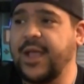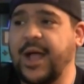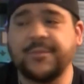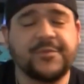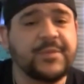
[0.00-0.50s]

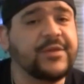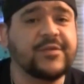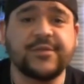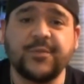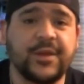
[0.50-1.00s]
I'm
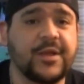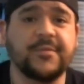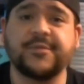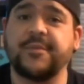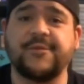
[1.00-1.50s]
speechless when it
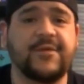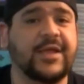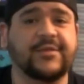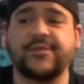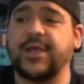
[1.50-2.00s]
comes to my
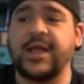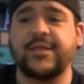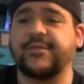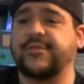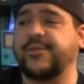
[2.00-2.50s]
fans. You
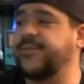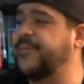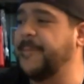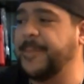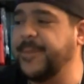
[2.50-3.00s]
guys,
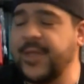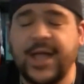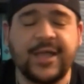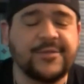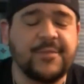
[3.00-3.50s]
you
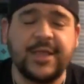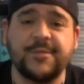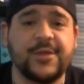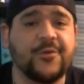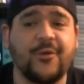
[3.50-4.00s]
guys
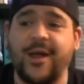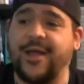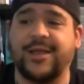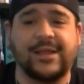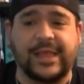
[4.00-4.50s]
make me
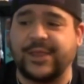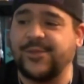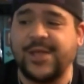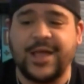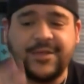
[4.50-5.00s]
cry. Like,
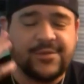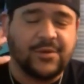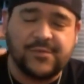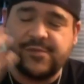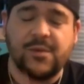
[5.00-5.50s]
you guys
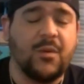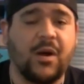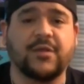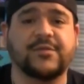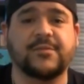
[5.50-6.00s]
are so
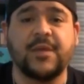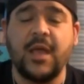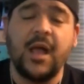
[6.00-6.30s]
awesome.